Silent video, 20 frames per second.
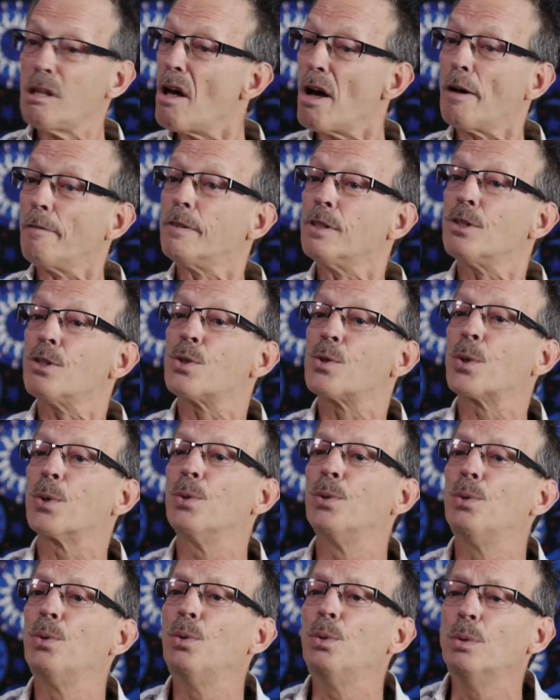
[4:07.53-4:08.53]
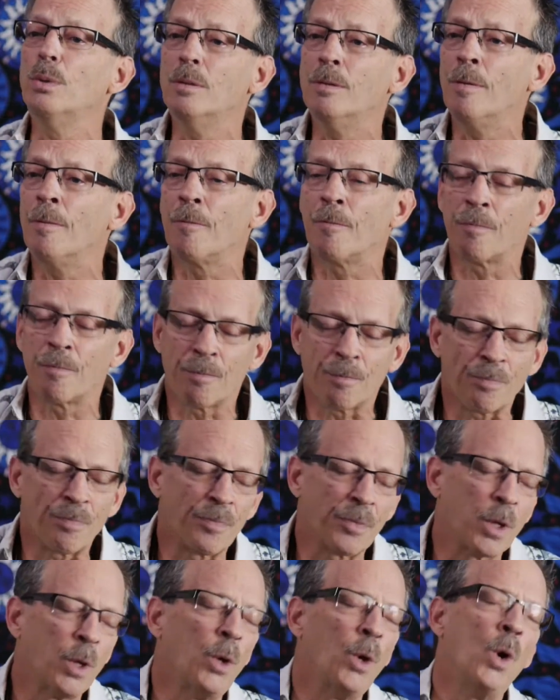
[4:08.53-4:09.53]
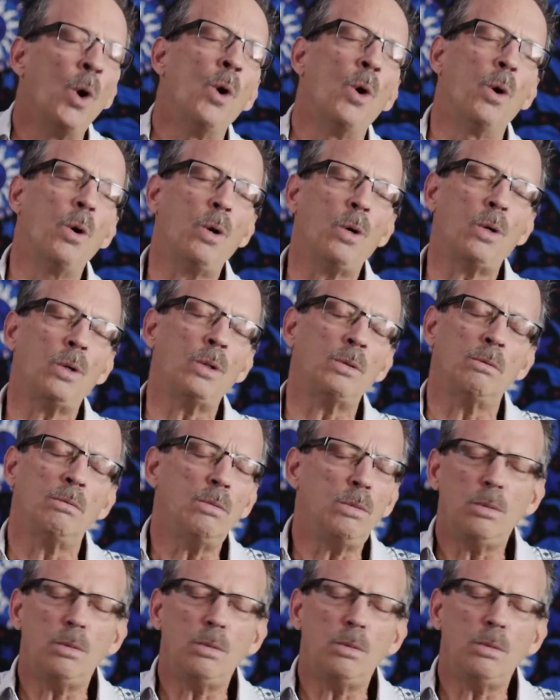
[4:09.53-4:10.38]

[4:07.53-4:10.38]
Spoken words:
love is true. Oh,